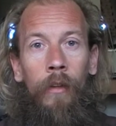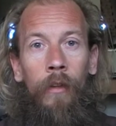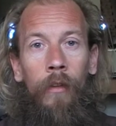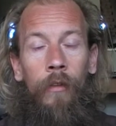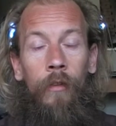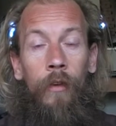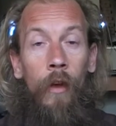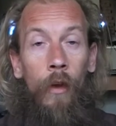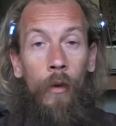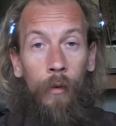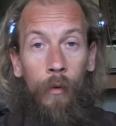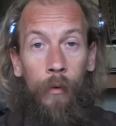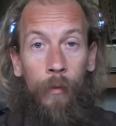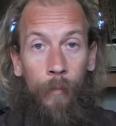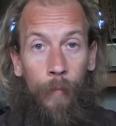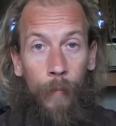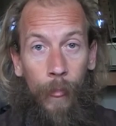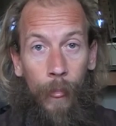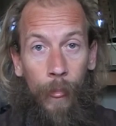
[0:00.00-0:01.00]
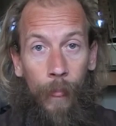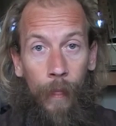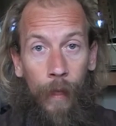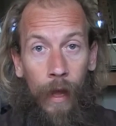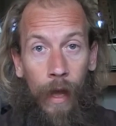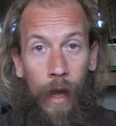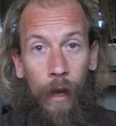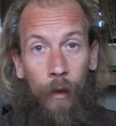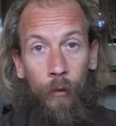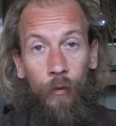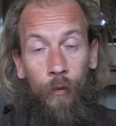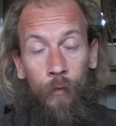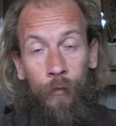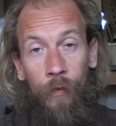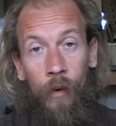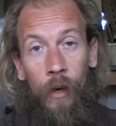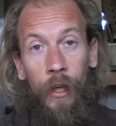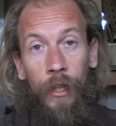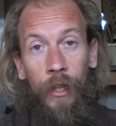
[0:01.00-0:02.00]
So, how to
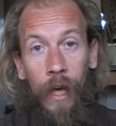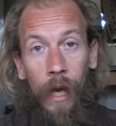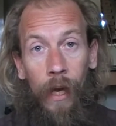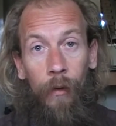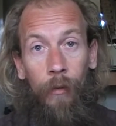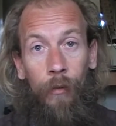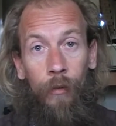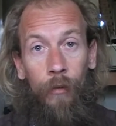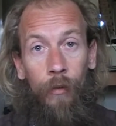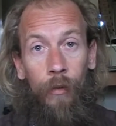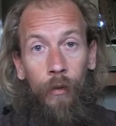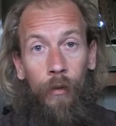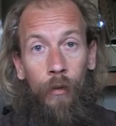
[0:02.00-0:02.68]
find out